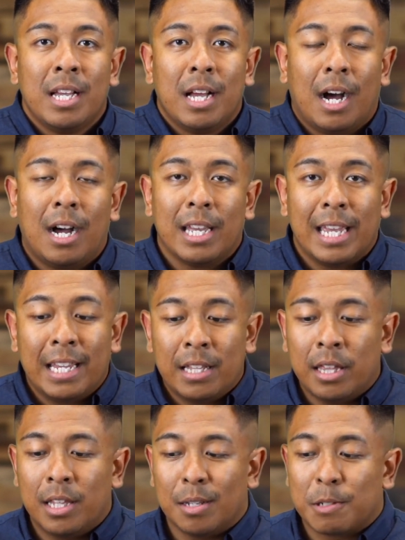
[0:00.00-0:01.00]
uh,
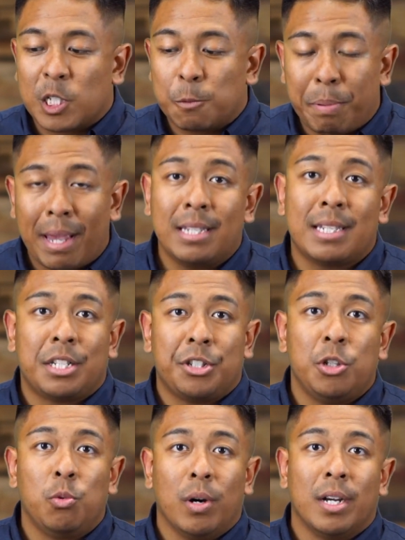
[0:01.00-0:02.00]
in the space that
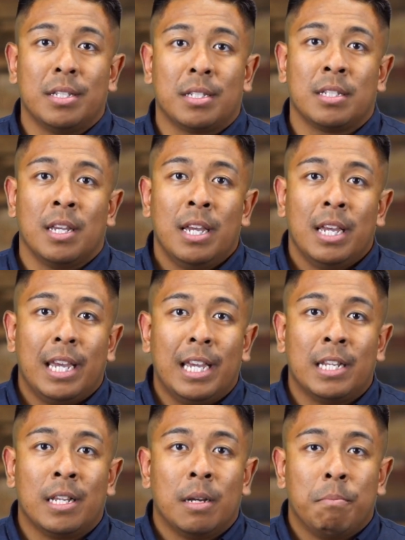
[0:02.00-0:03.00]
she was
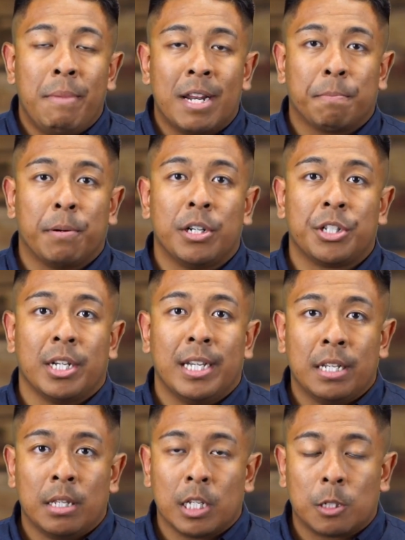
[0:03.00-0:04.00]
in Medo Persia,
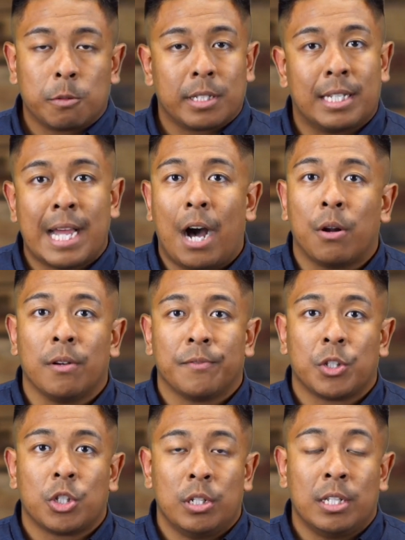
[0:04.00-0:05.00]
in this town
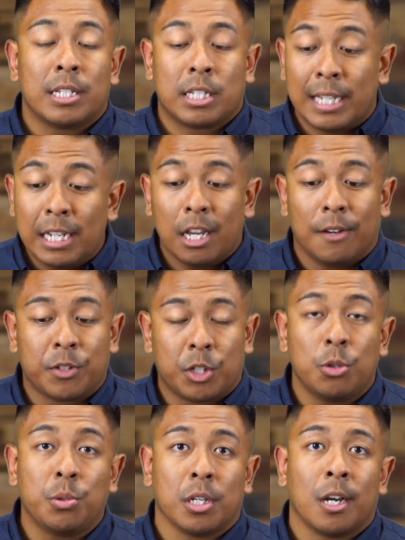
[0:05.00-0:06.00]
of, in the city of
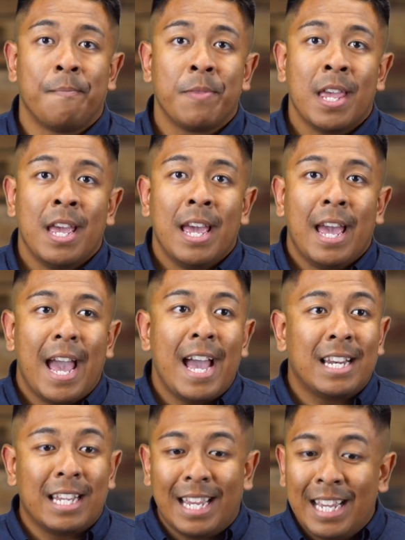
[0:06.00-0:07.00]
Susa.
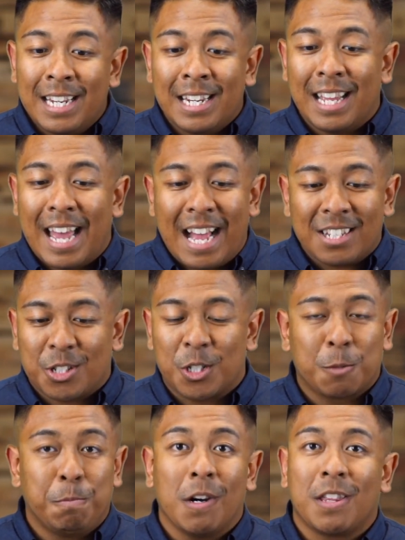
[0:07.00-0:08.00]
And in
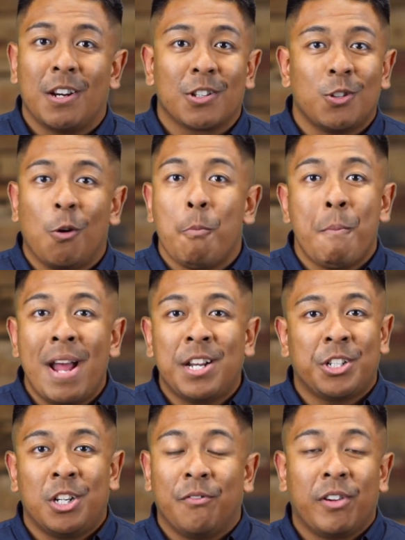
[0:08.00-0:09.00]
Esther's book, there's no
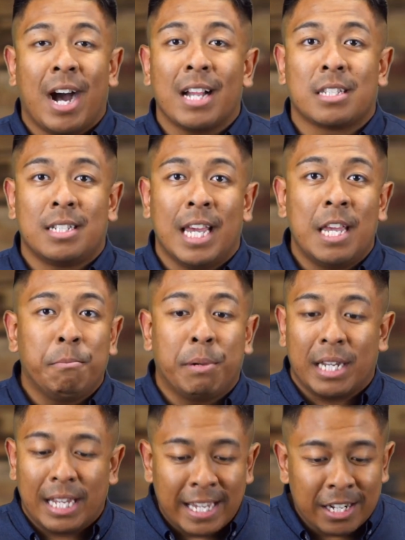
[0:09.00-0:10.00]
mention of God's name,
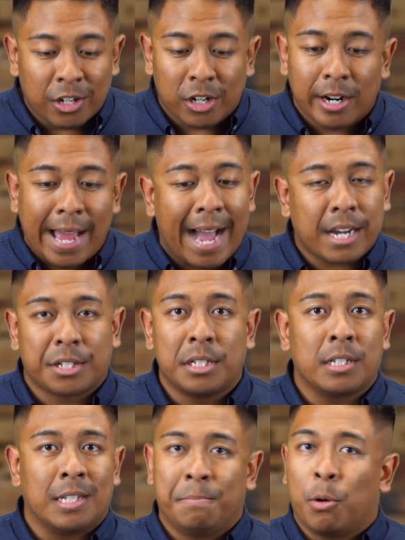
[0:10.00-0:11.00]
but in her
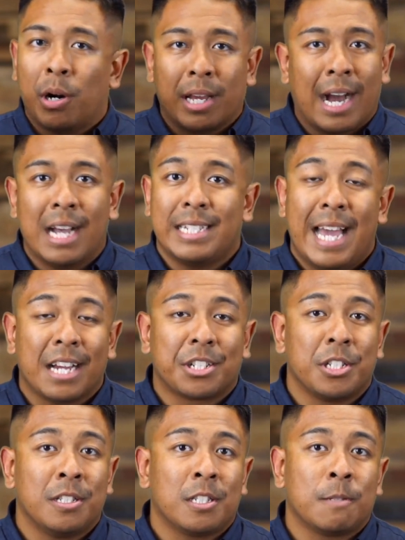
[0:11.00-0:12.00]
actions, in Mordecai's
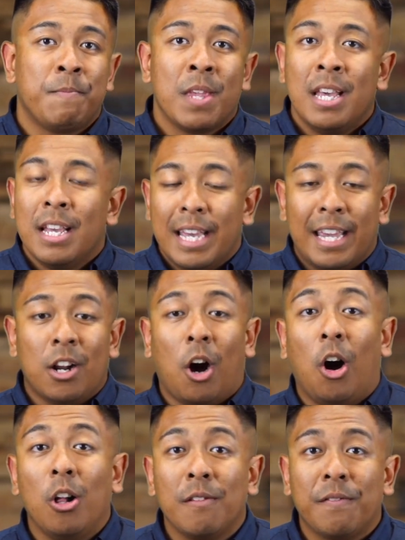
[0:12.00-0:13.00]
actions, in
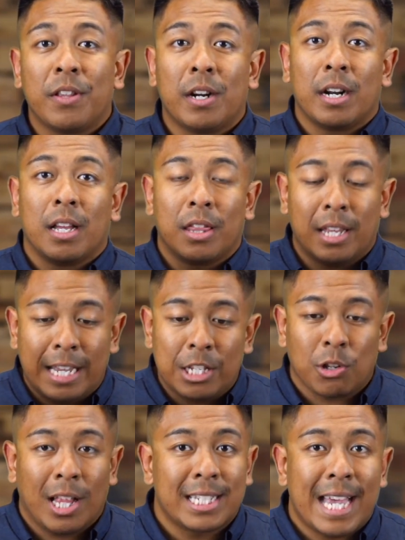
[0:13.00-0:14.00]
all of their the
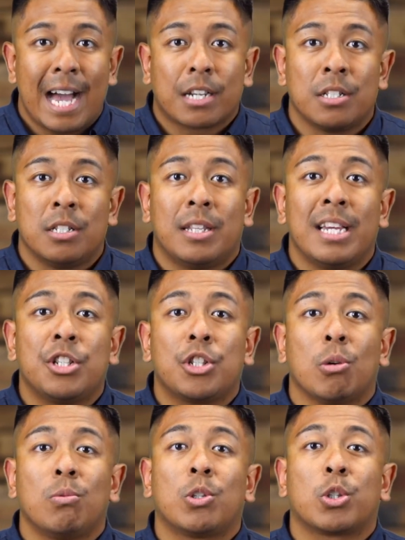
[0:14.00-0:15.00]
Israelites' actions, they
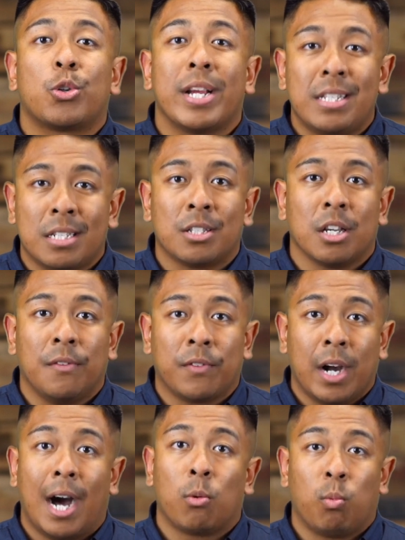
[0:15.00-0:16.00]
showed traces of
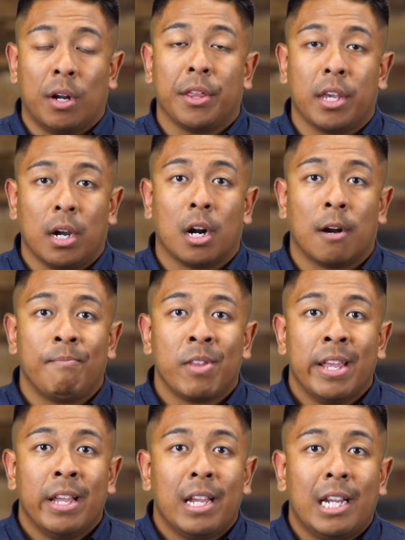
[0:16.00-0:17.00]
God where they are,
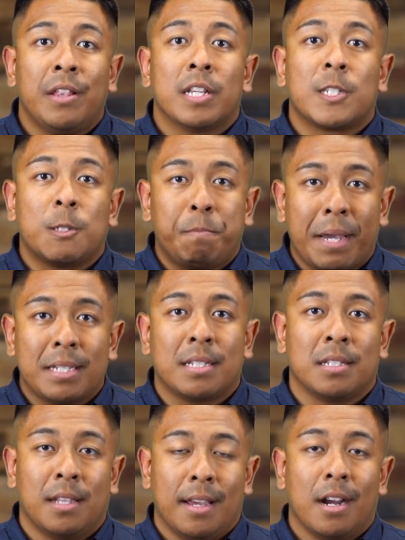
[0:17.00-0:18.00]
in the
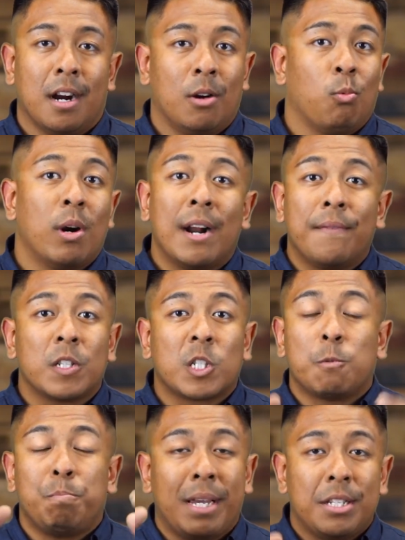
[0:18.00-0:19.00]
spaces they are. And wherever
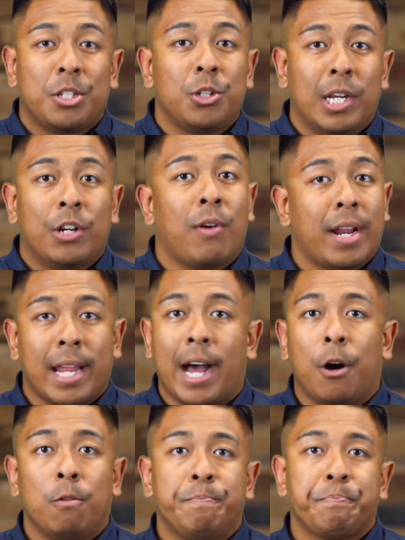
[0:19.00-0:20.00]
space you're in right
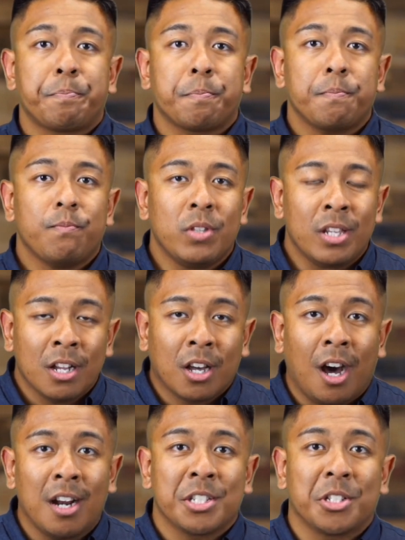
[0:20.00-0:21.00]
now,
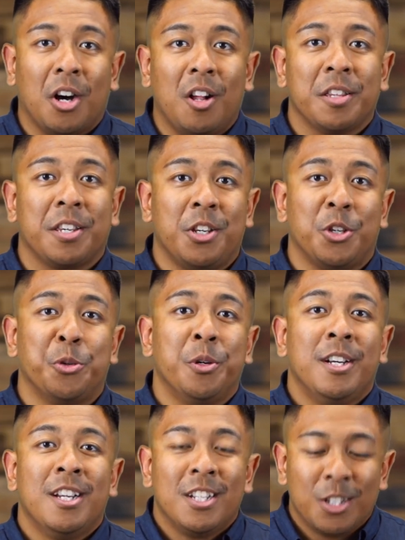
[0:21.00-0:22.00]
God is calling you
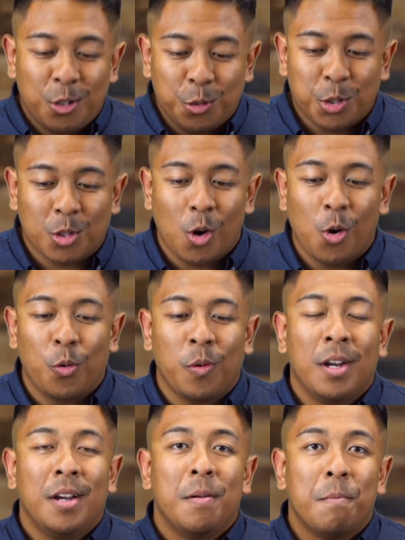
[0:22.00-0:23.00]
to
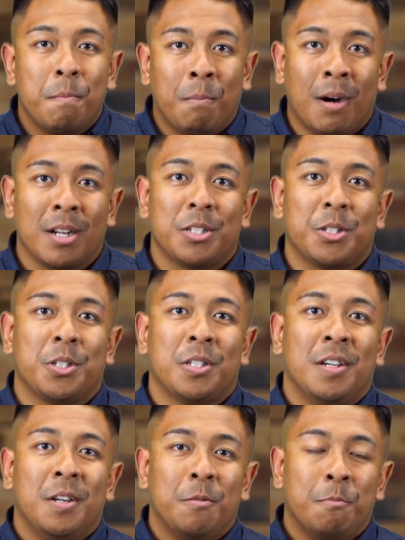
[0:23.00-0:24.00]
so much
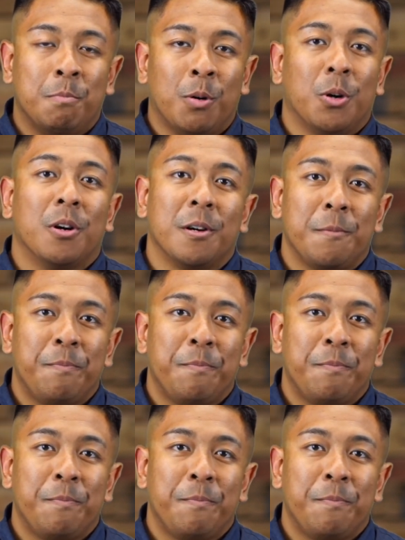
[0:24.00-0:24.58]
more.